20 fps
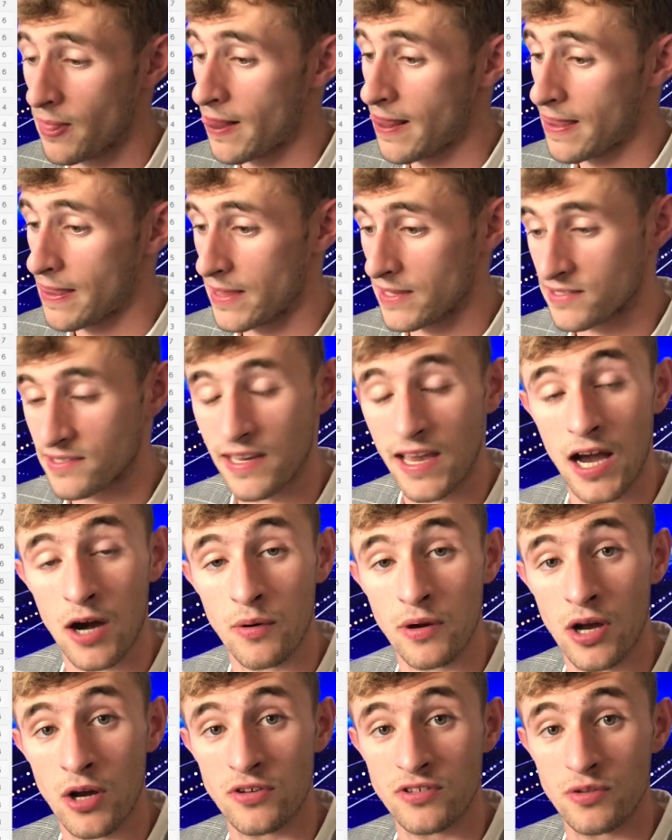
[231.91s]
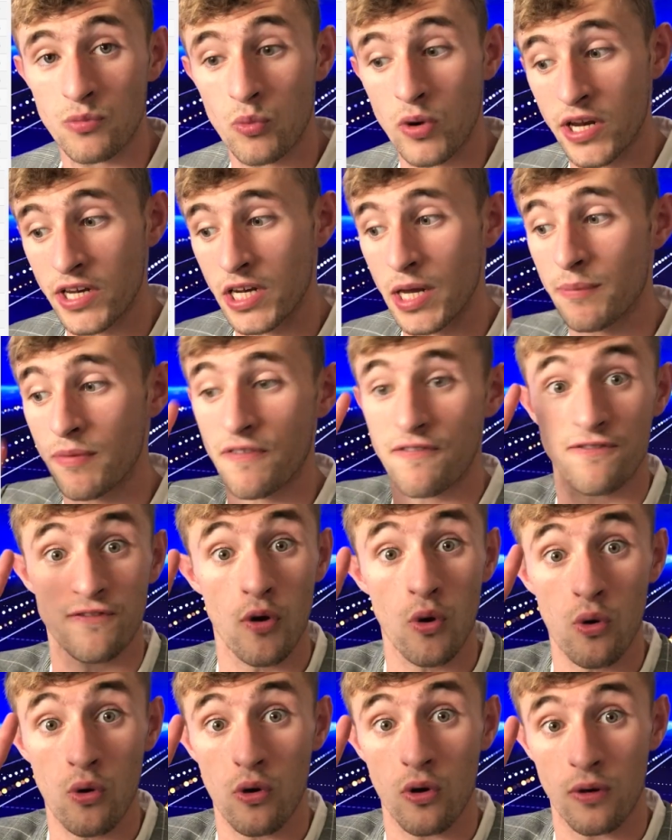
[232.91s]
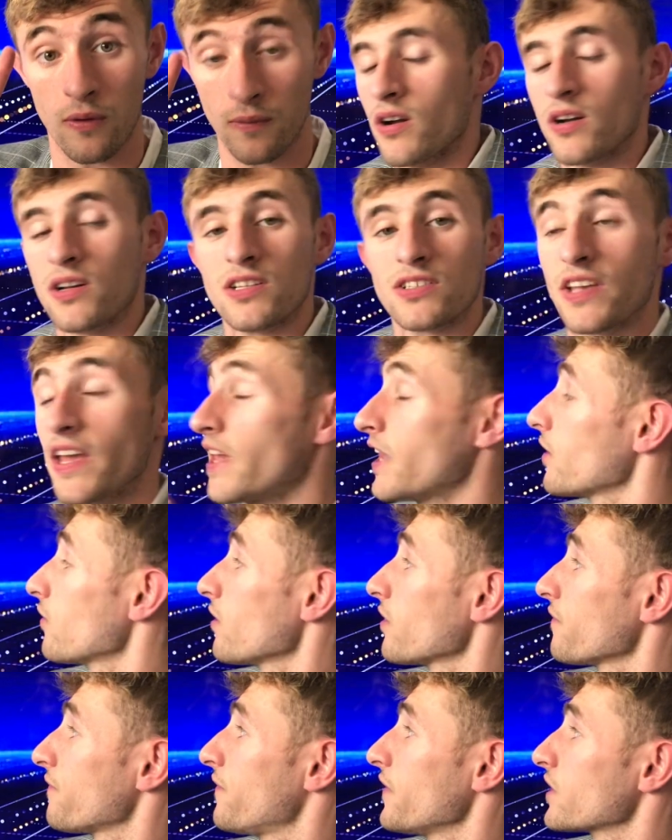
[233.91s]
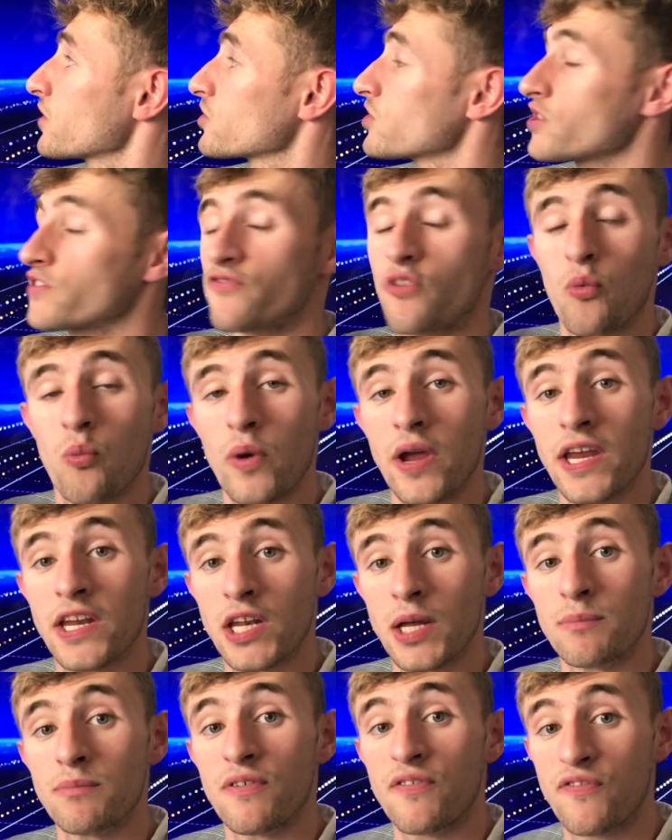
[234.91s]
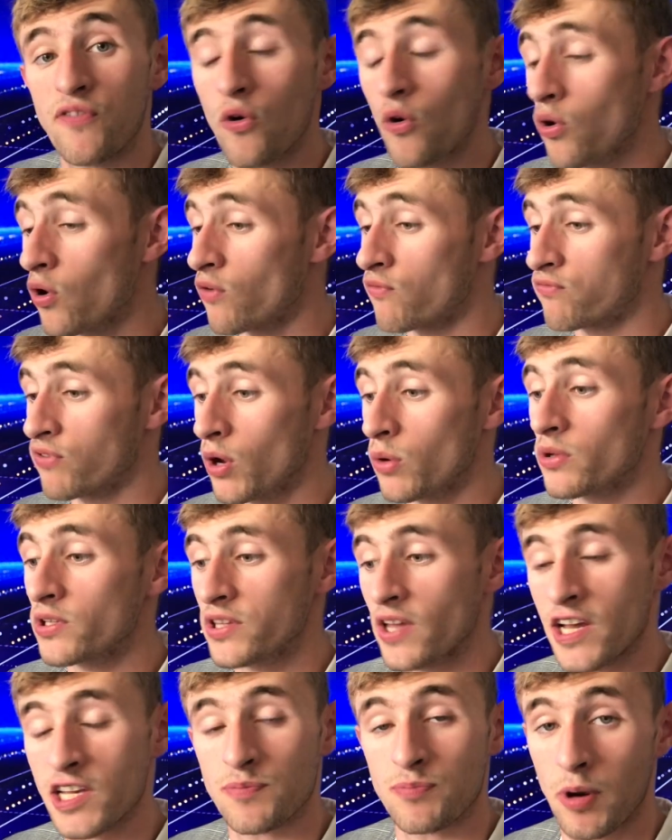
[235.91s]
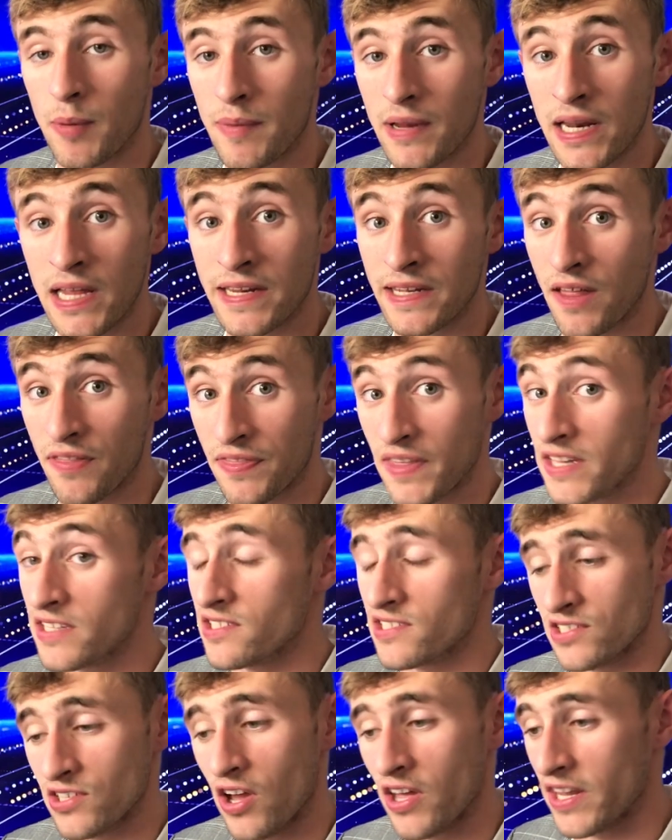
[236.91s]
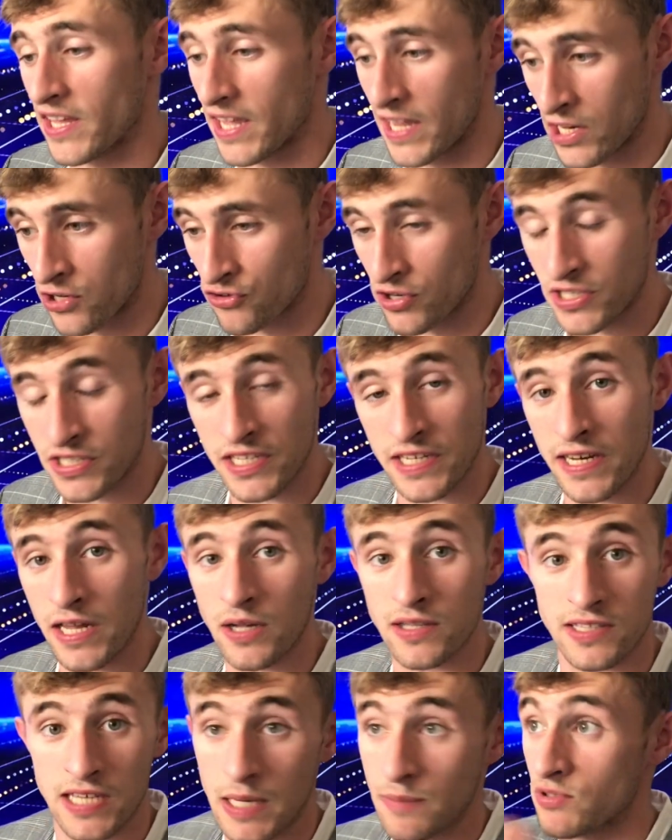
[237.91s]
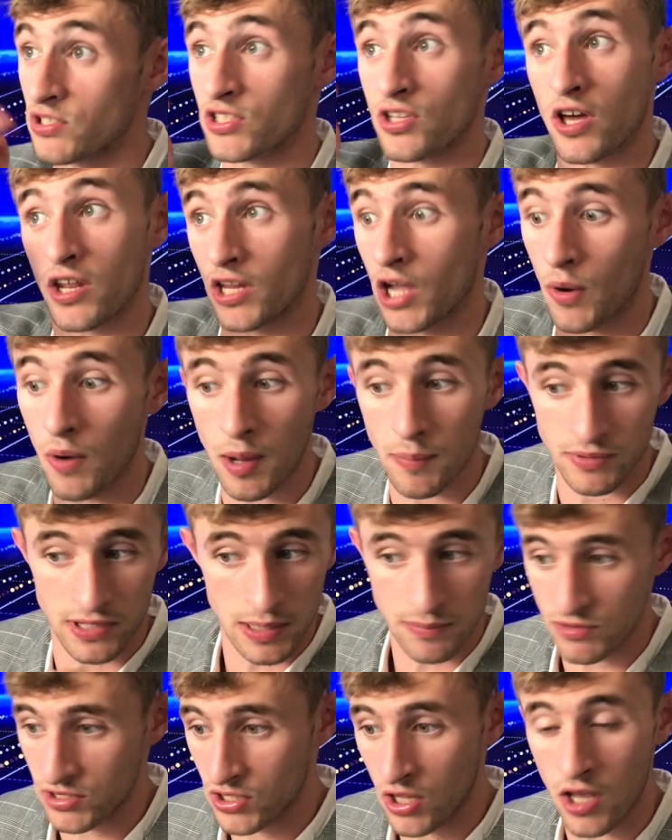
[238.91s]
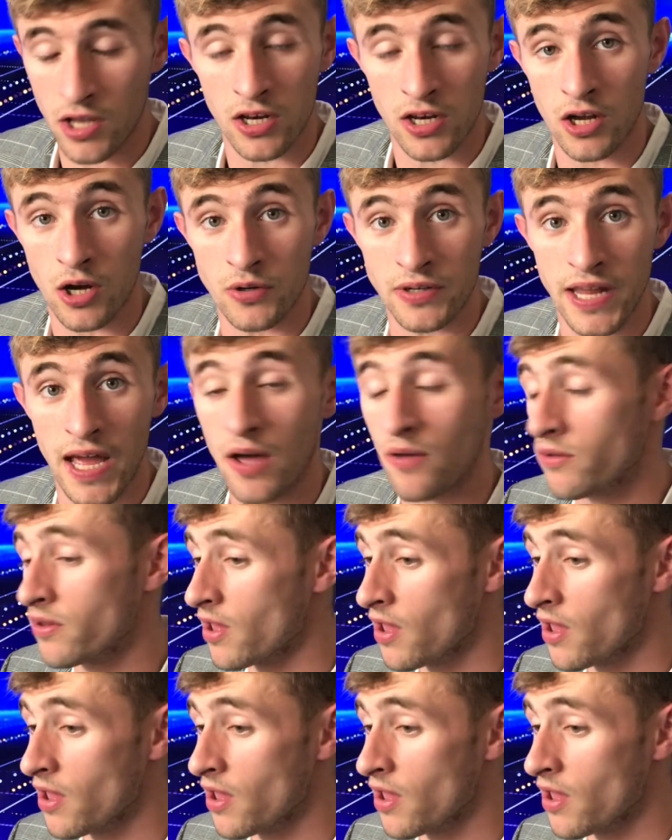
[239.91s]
Let's see how it goes in week number 4. So here are the fixtures for week number 4 of Roller Dice Premier League. Now things are starting to get interesting now. Teams are starting to go up, teams are starting down.